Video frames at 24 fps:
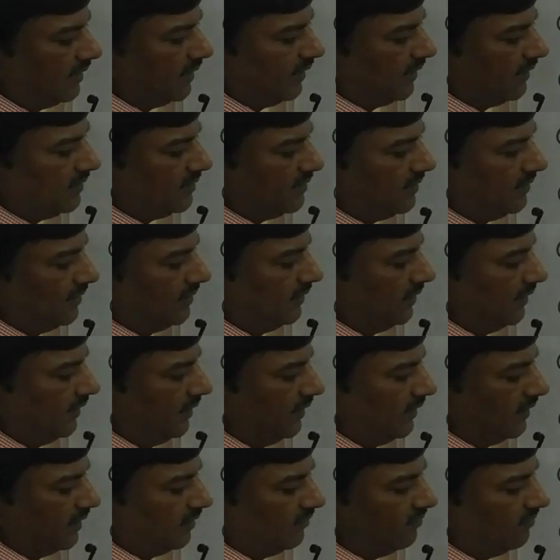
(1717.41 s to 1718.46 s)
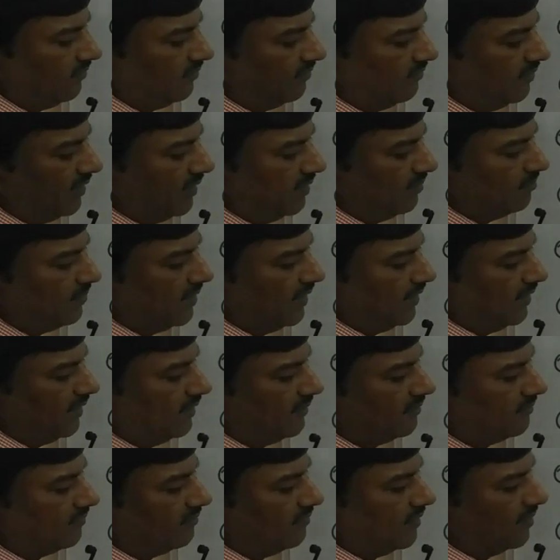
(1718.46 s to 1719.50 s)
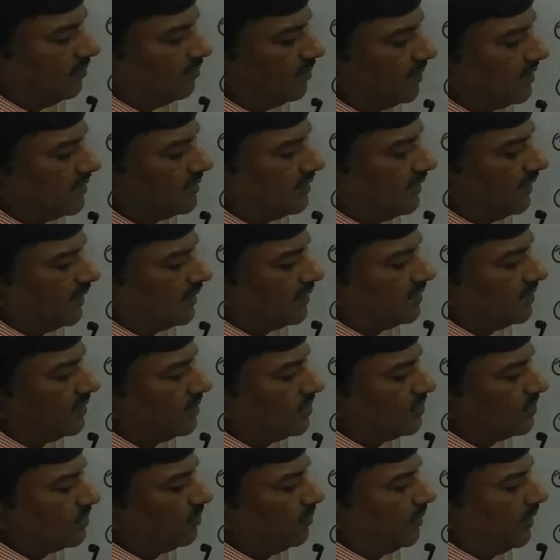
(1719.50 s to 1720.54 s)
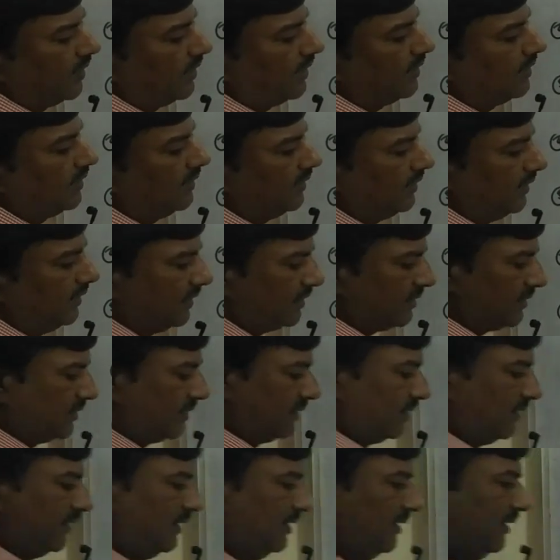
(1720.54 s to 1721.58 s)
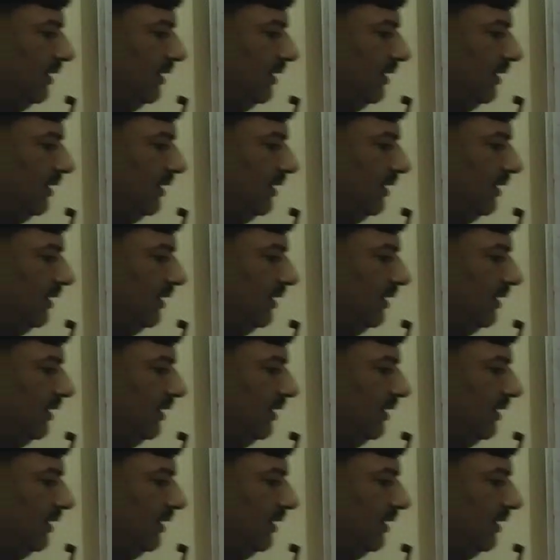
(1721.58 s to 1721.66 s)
write integral of 1 by 1 plus x square dx,